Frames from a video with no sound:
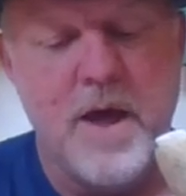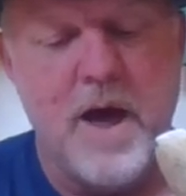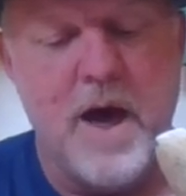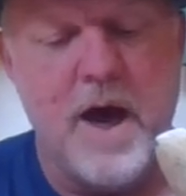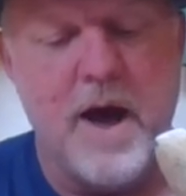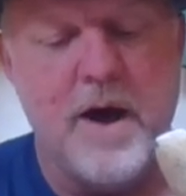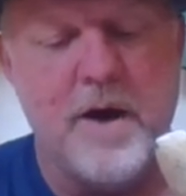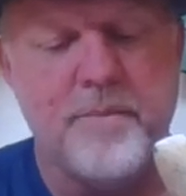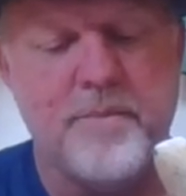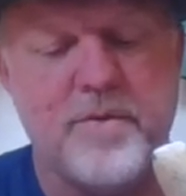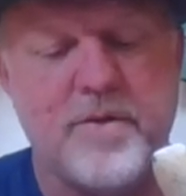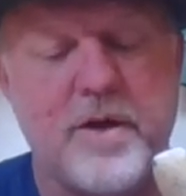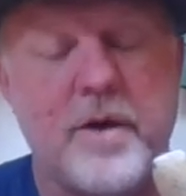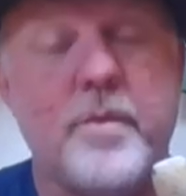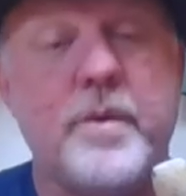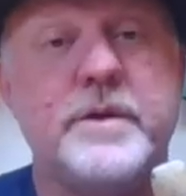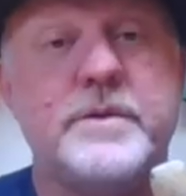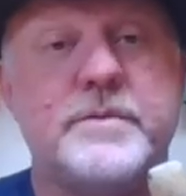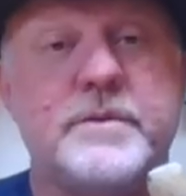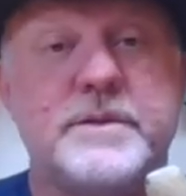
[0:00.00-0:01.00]

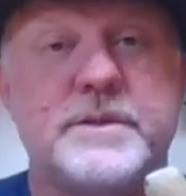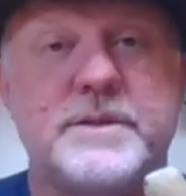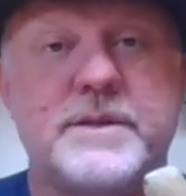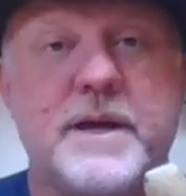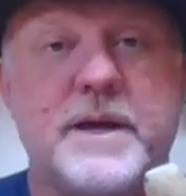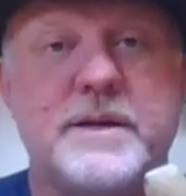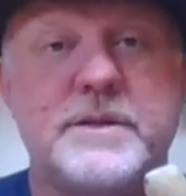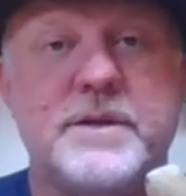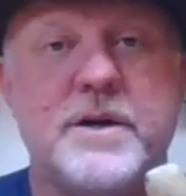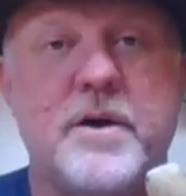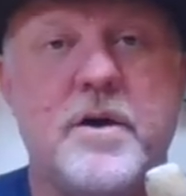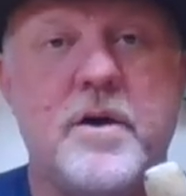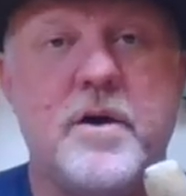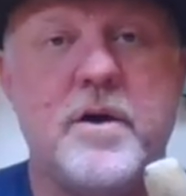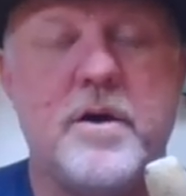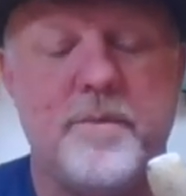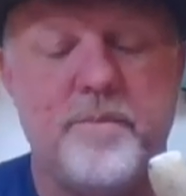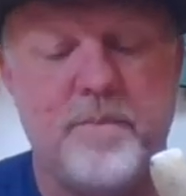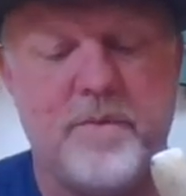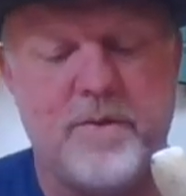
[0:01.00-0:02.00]
So interesting
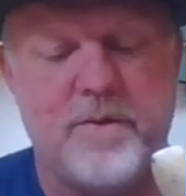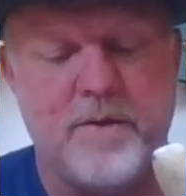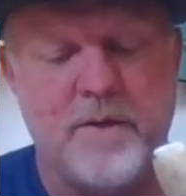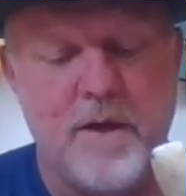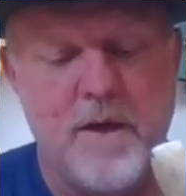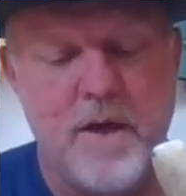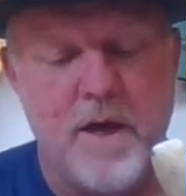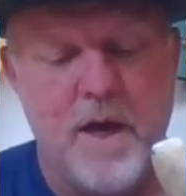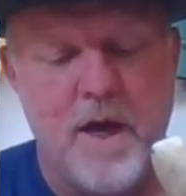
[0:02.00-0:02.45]
times.